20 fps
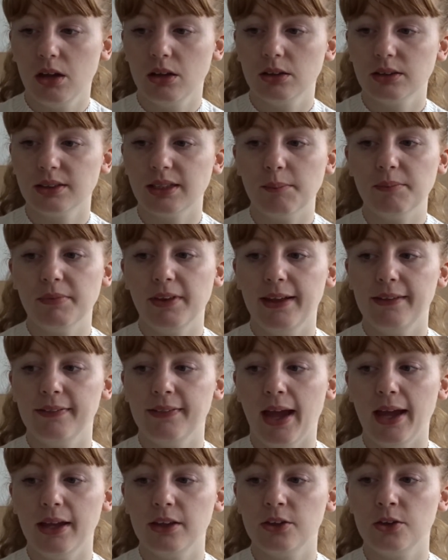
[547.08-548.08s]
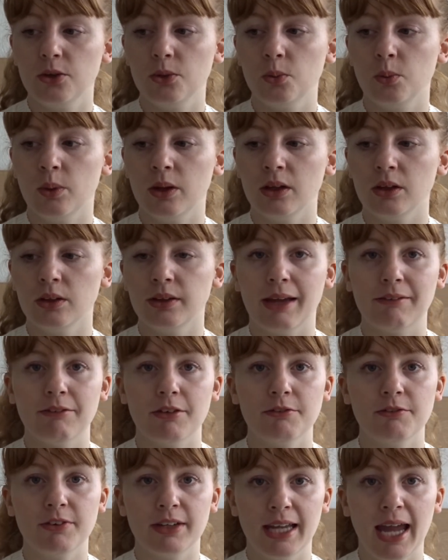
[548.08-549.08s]
something that you will
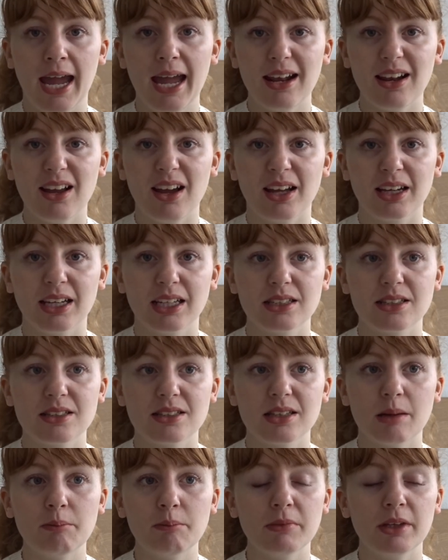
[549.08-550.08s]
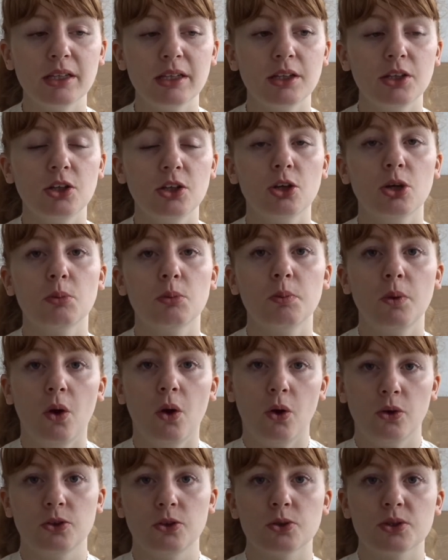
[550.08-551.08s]
never forget and it's something that you can
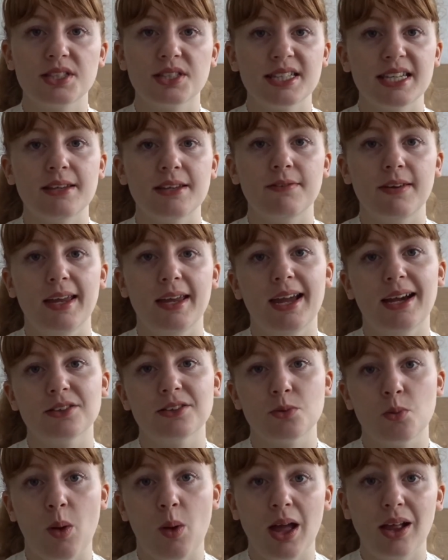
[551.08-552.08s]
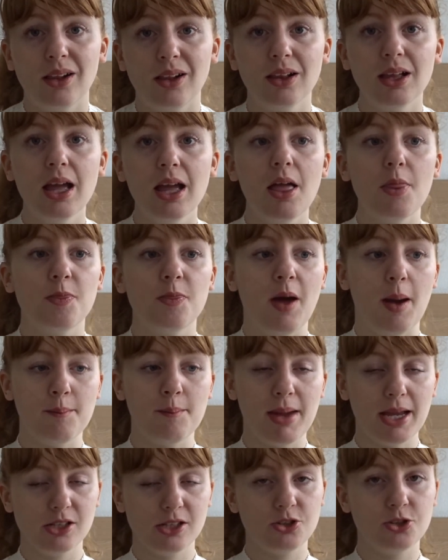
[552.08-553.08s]
put on your CV as well that
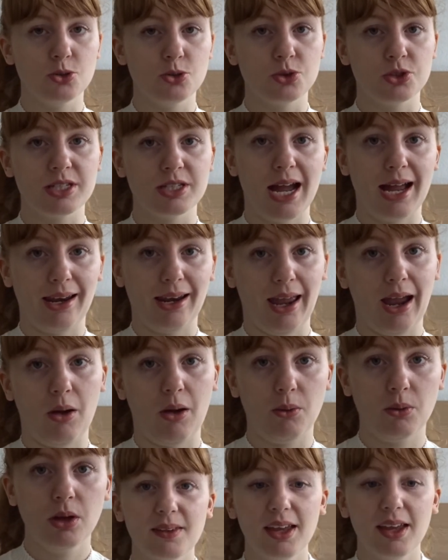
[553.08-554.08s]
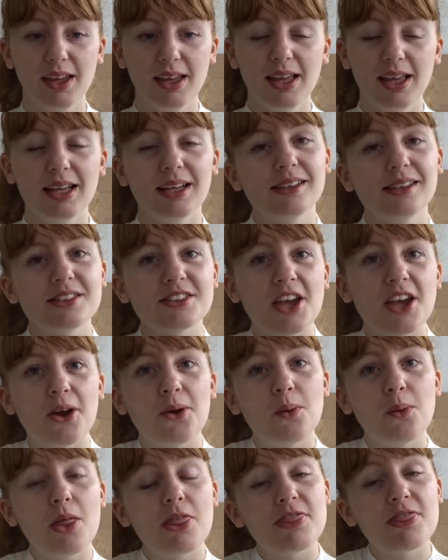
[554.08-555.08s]
makes you stand out.
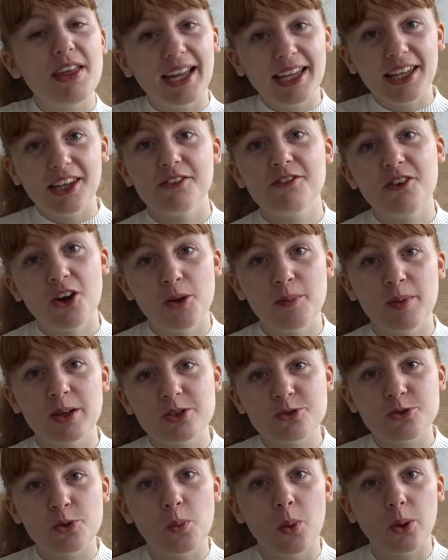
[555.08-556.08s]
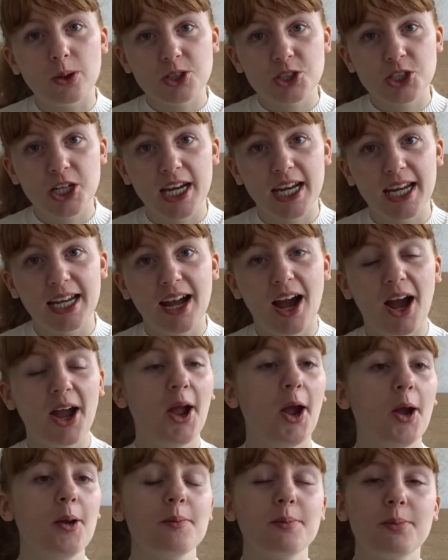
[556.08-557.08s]
So thank you very much for watching. I
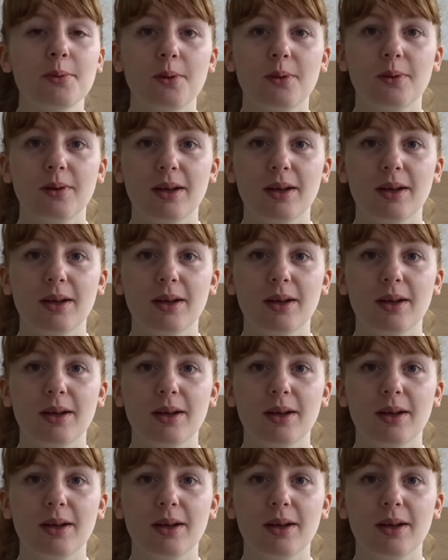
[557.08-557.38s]
hope